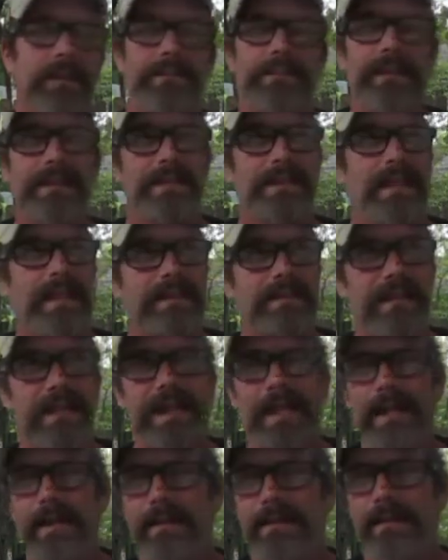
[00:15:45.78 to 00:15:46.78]
besides
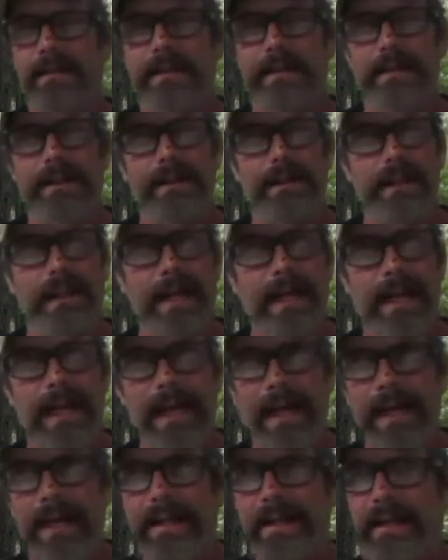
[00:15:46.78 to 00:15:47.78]
England
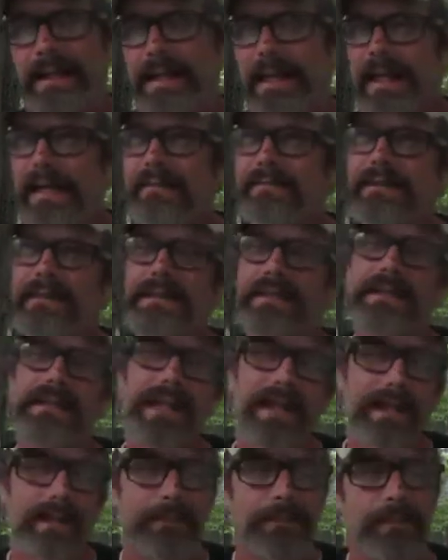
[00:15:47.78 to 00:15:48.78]
and even
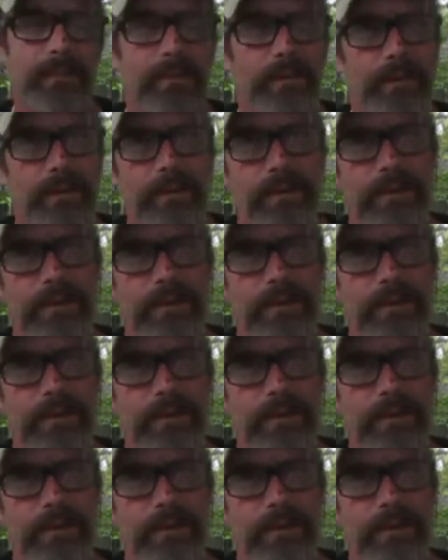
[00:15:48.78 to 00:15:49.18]
Singapore,